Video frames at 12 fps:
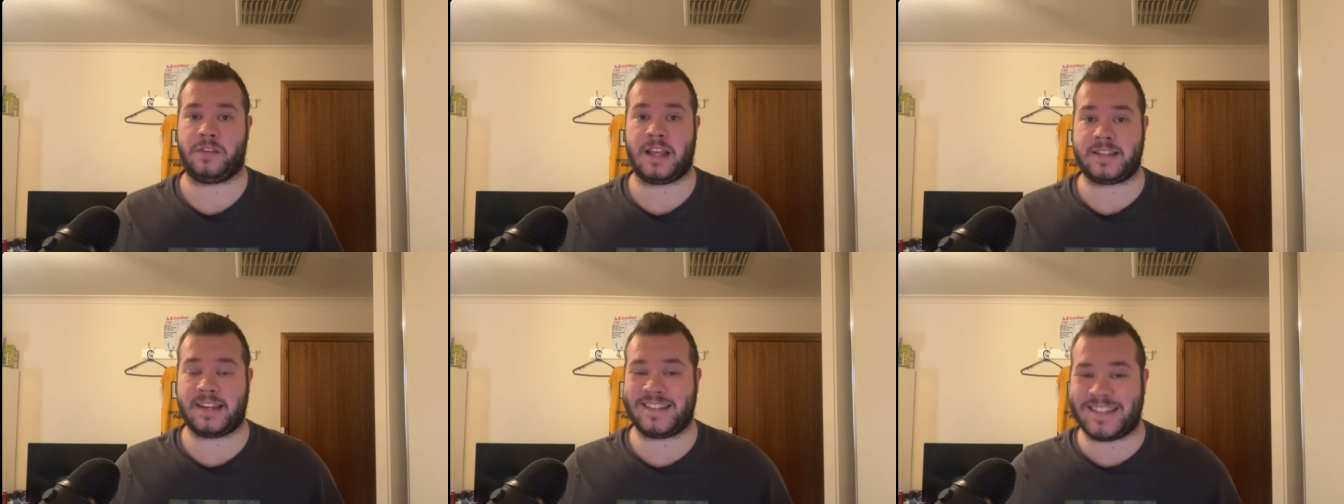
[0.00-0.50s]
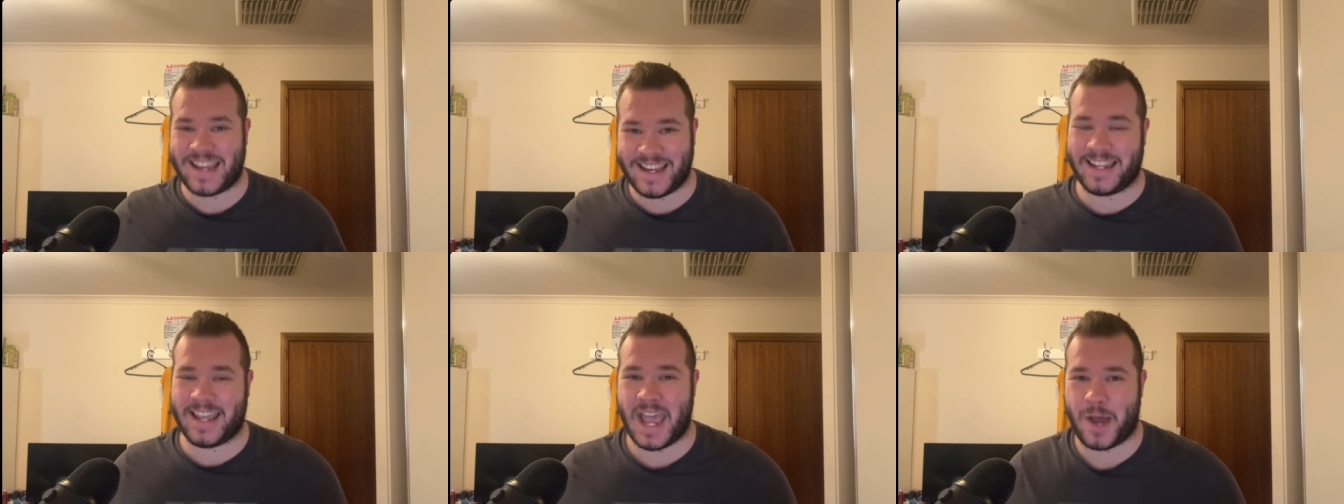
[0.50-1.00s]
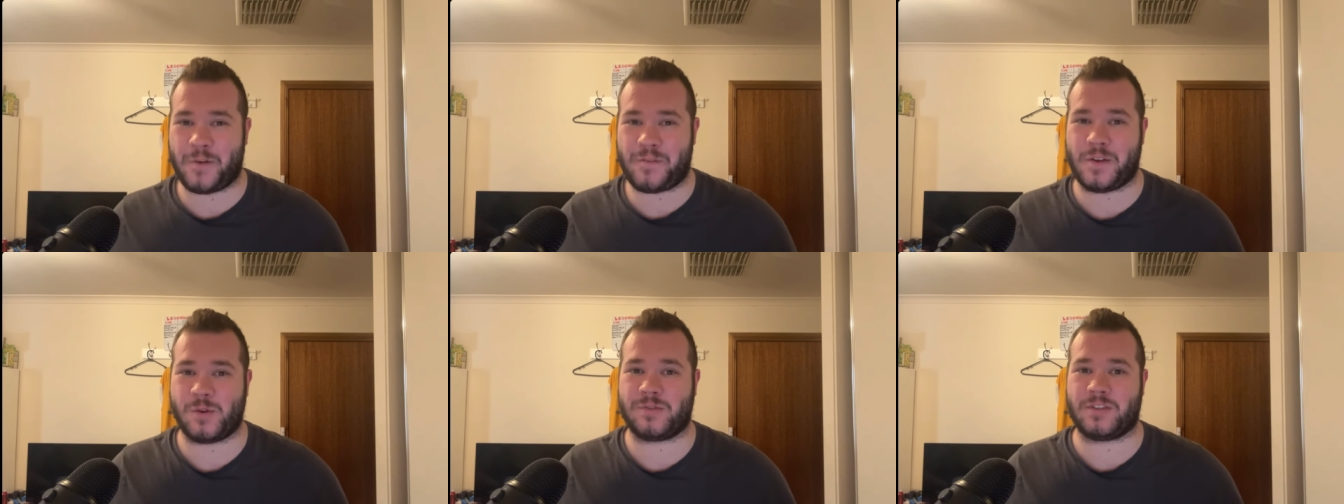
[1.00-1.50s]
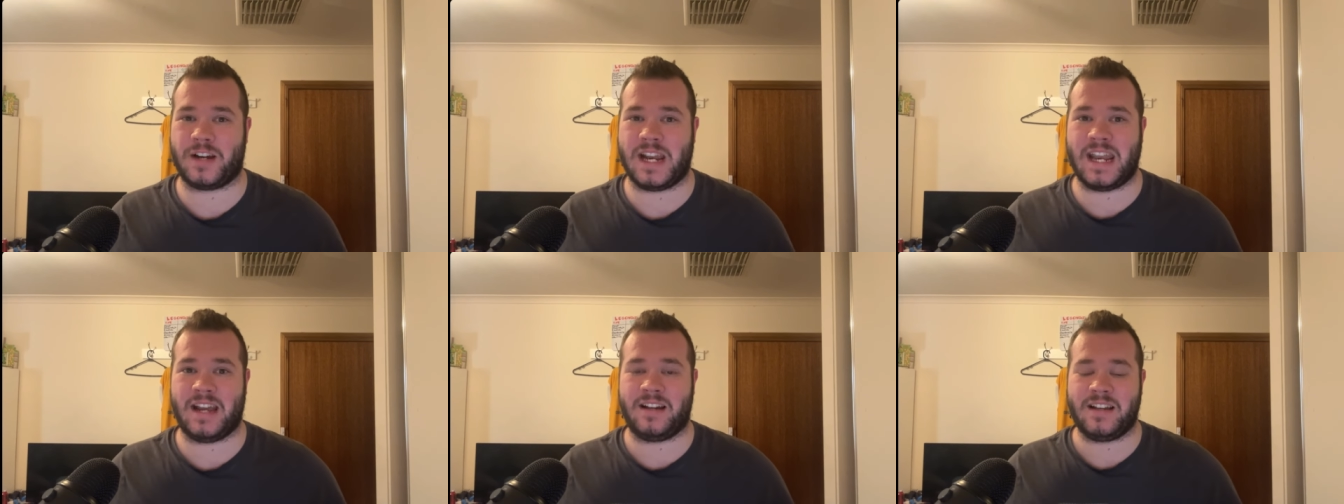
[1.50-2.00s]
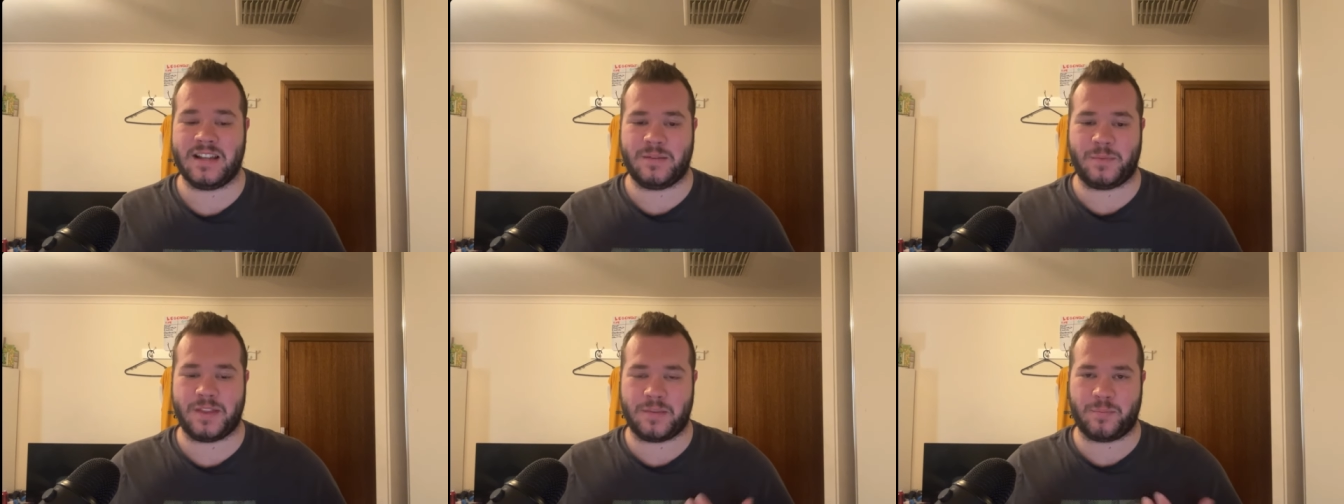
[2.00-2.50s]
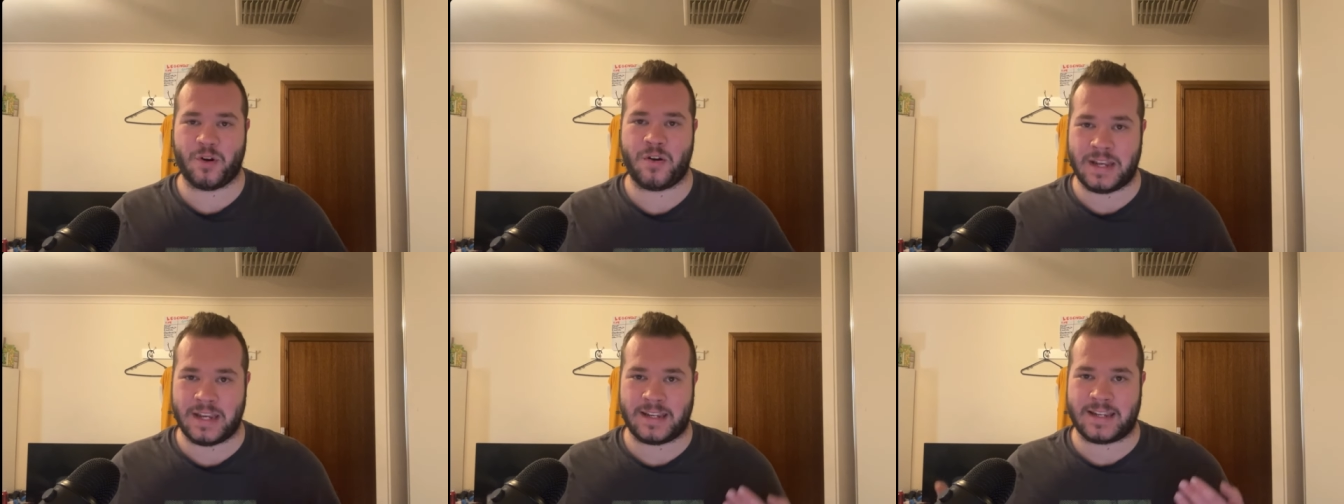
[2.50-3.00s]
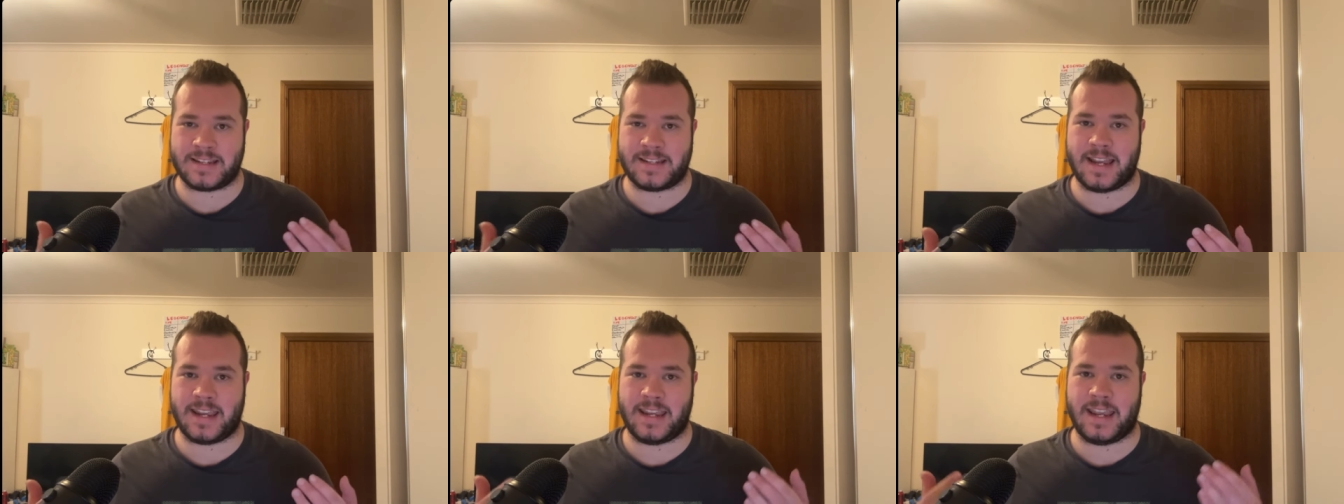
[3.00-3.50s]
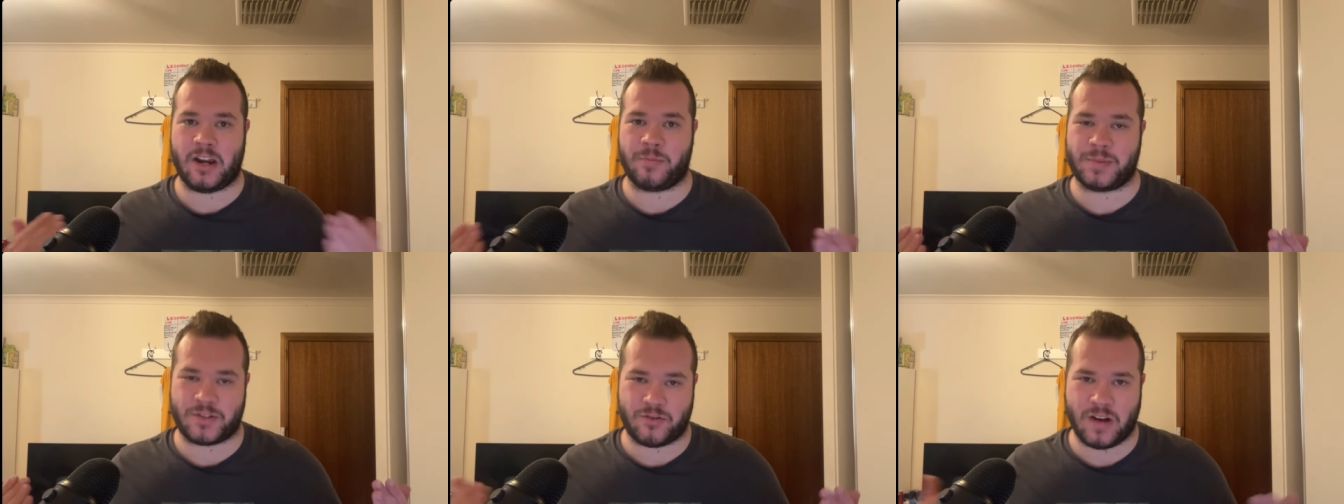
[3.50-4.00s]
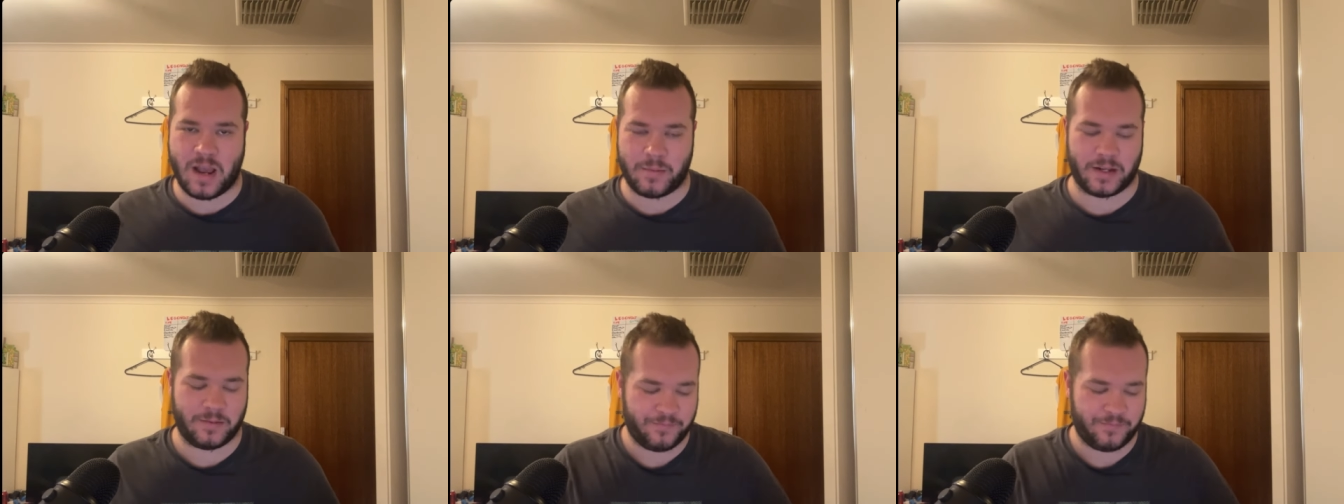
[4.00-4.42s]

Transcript: That's exactly how it feels right now with the Brodie Kostecki Erebus drama.